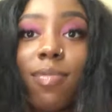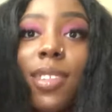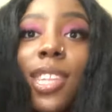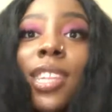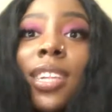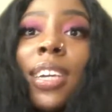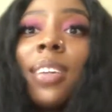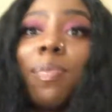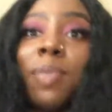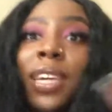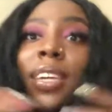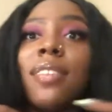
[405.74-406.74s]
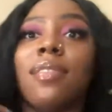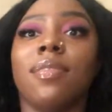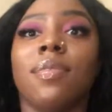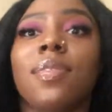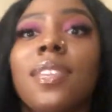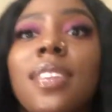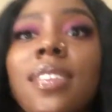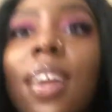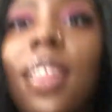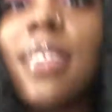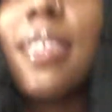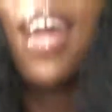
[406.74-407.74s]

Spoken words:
shook me. So this